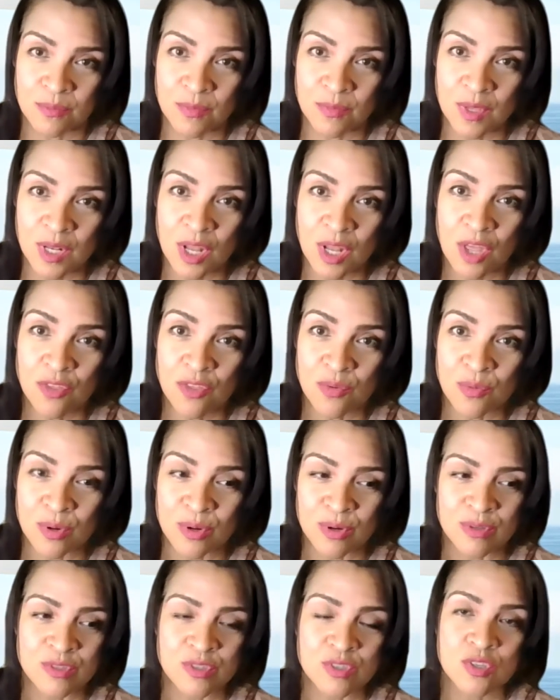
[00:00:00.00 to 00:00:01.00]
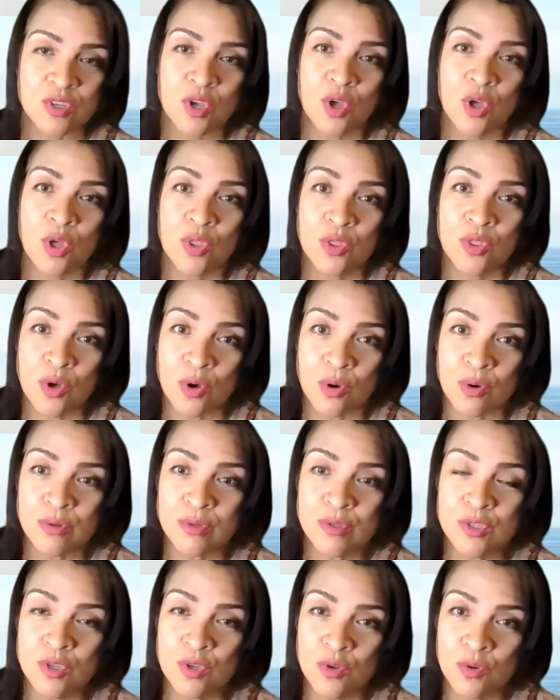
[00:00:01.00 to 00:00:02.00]
In other words,
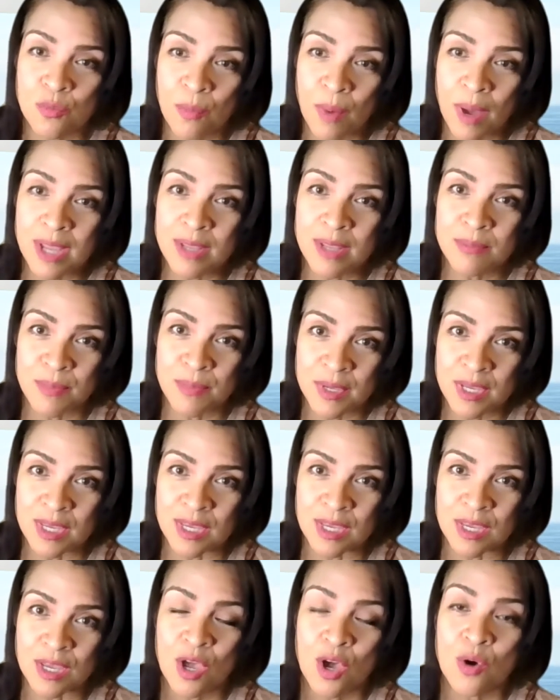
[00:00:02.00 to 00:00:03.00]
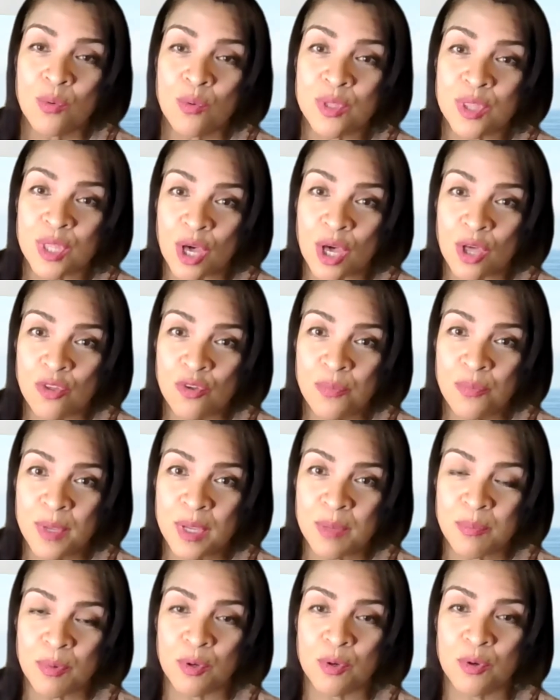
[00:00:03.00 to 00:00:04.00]
those who might be with other
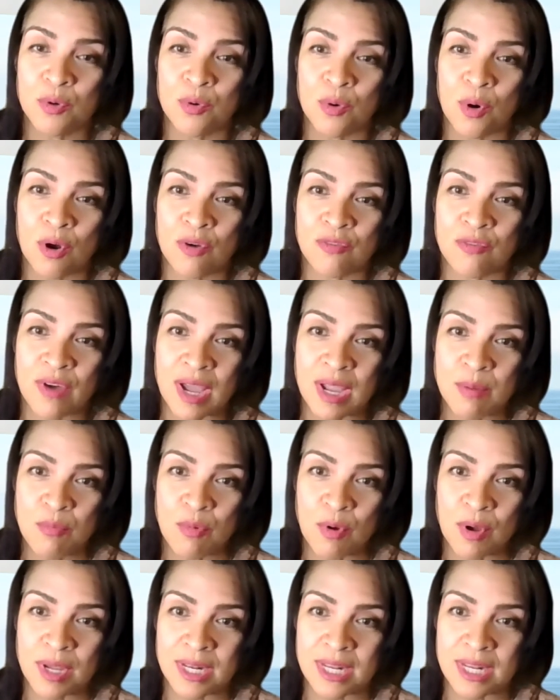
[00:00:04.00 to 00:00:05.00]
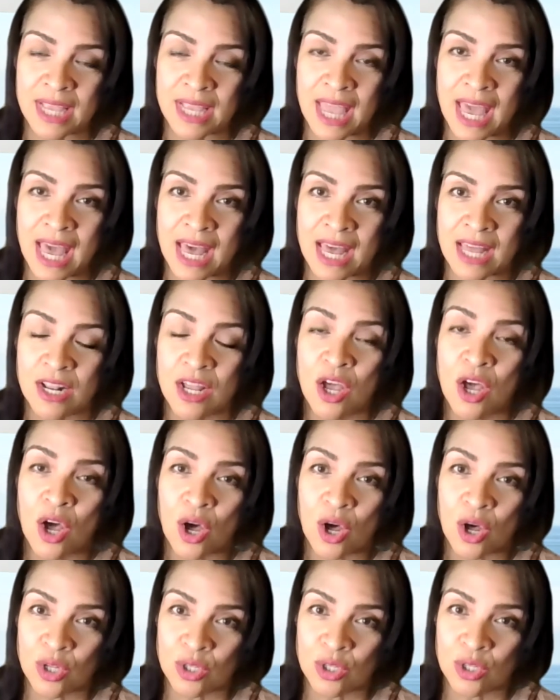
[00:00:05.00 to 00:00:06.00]
people who are vibrating at
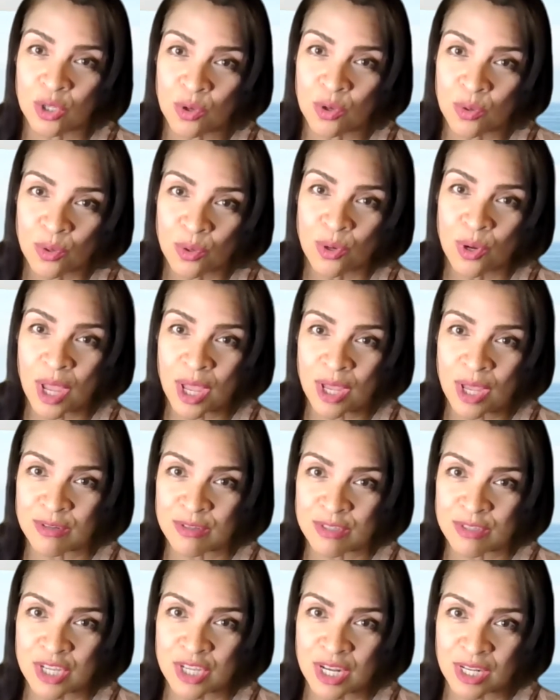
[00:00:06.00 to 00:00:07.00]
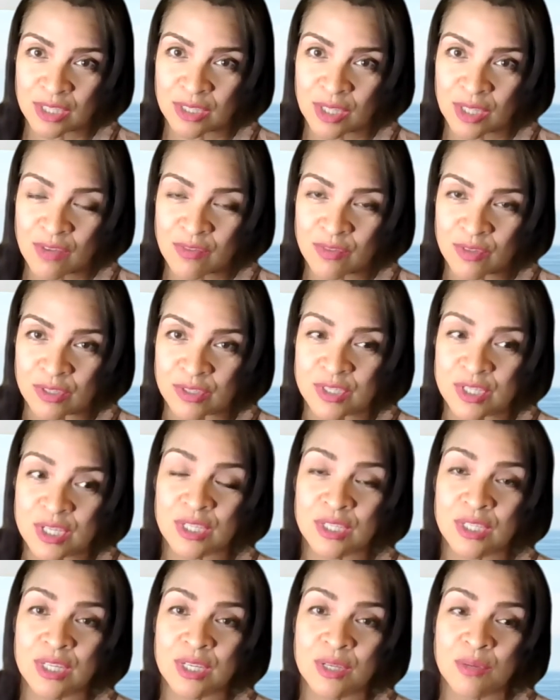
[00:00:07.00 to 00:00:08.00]
a lower energetic level,
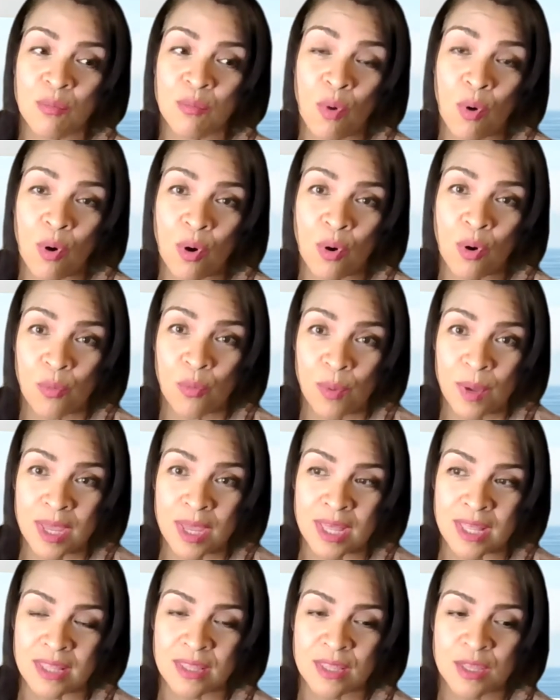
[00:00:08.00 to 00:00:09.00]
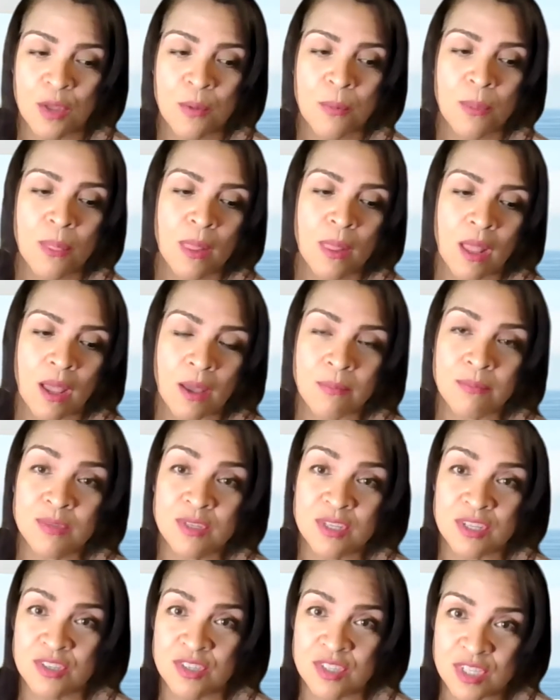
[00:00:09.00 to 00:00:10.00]
dealing more with
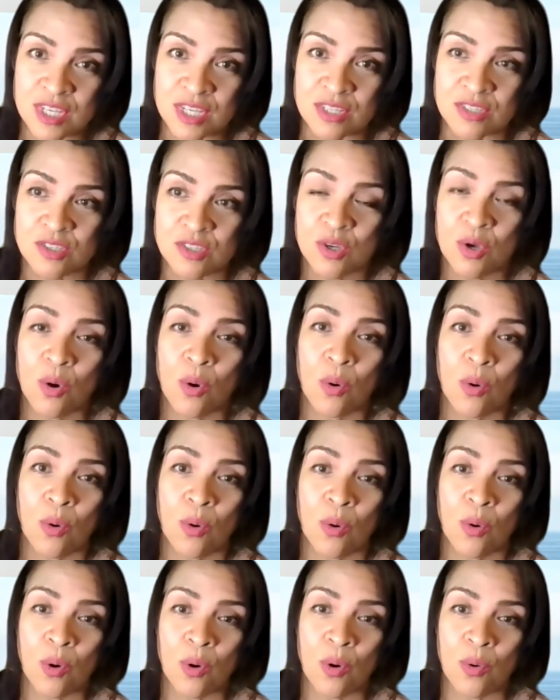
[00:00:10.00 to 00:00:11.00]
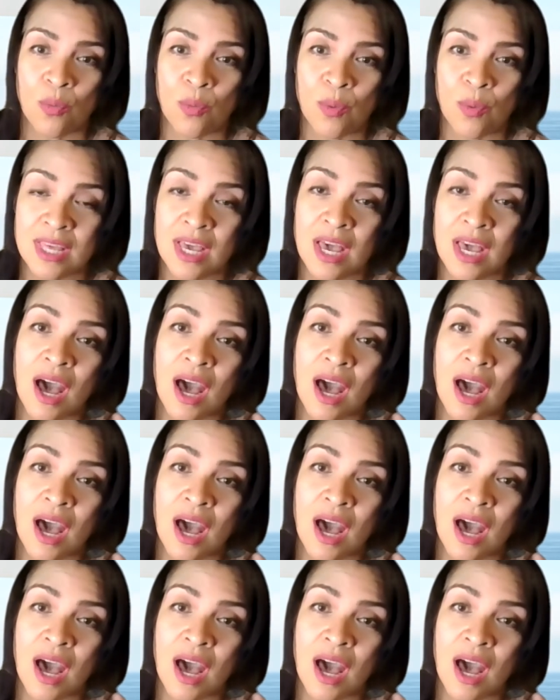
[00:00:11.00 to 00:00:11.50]
deceit or with